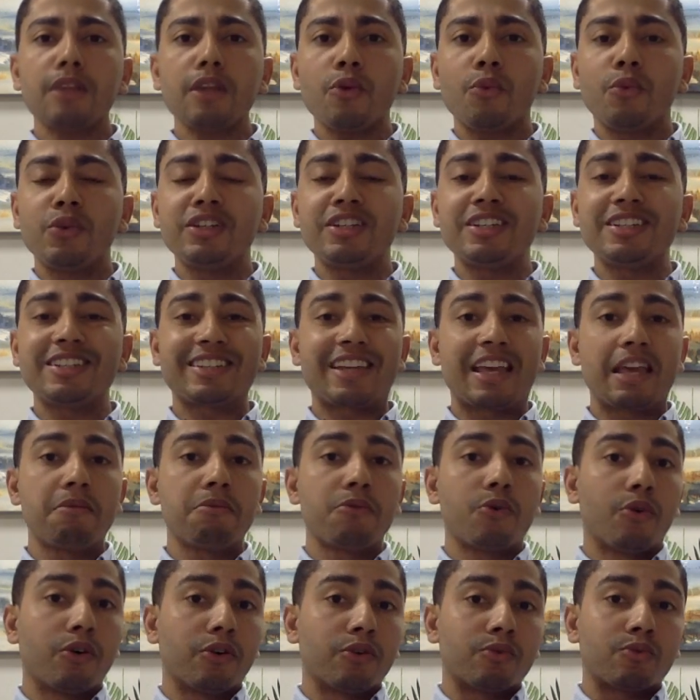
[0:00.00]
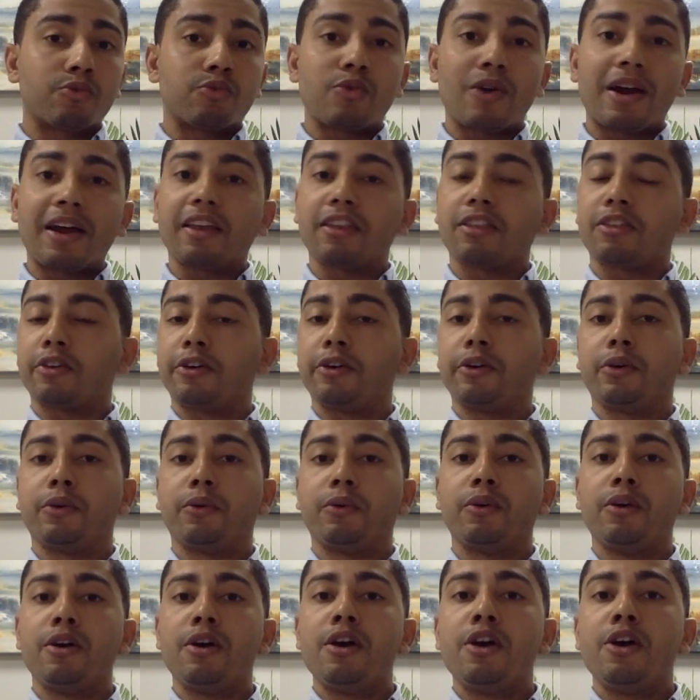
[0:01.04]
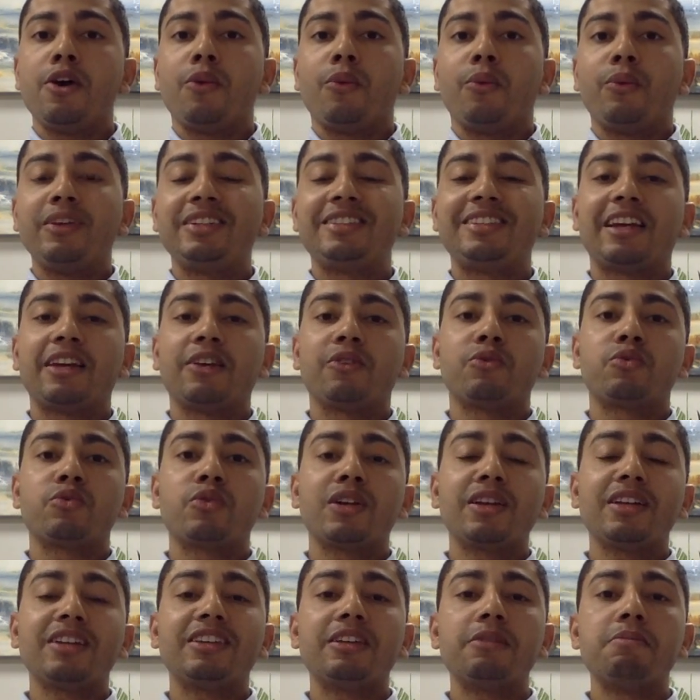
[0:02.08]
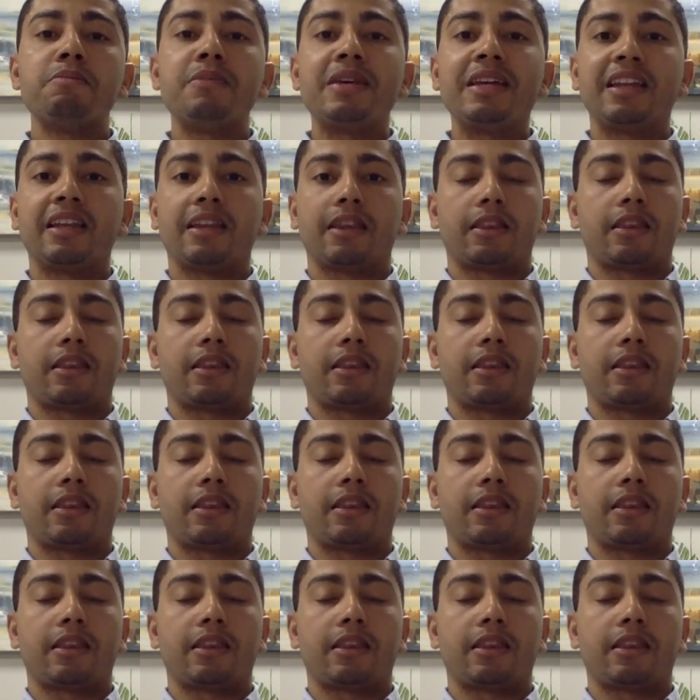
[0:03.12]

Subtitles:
we just keep going right through. We say really demeaning